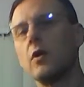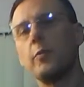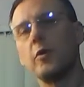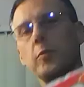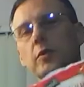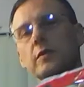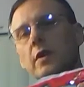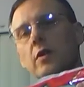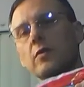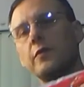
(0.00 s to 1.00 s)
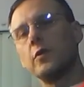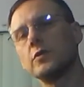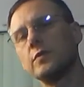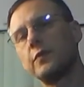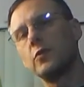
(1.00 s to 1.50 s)
or a purple container of
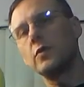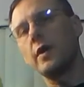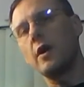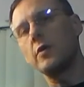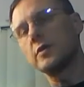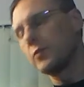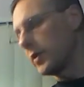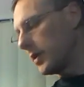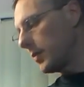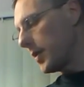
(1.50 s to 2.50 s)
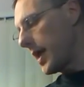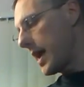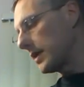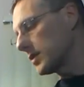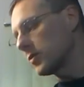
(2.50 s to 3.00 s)
frozen fruit, and I always put in a
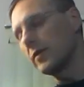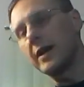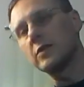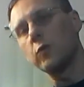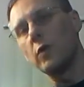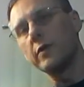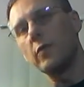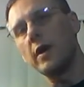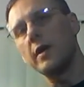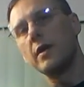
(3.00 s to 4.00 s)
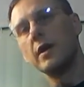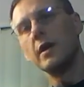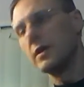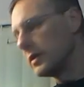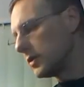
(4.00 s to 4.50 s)
banana. So that's 1 red
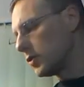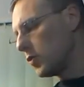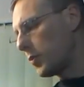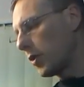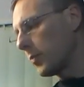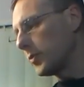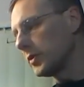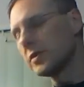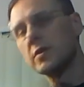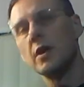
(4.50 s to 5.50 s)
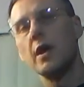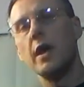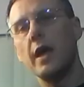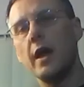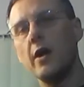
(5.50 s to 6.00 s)
and 2 purples.
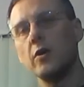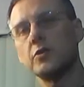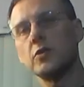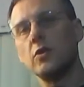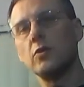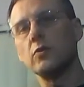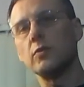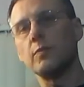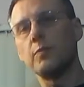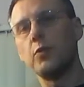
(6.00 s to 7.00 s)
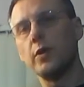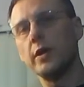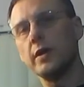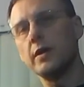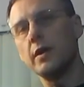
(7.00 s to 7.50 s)
And I also put
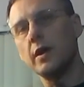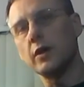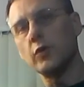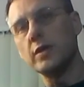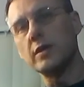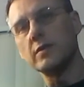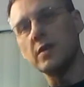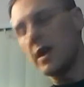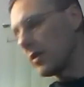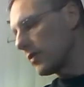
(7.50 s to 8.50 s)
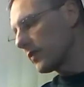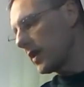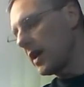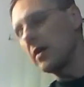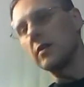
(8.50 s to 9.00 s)
in a green container
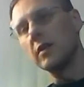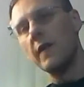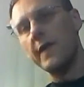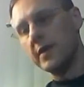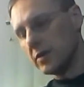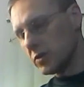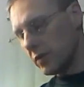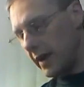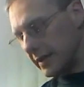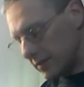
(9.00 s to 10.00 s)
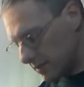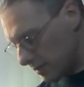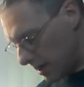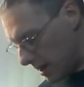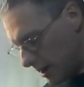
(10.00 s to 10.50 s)
of kale. So that's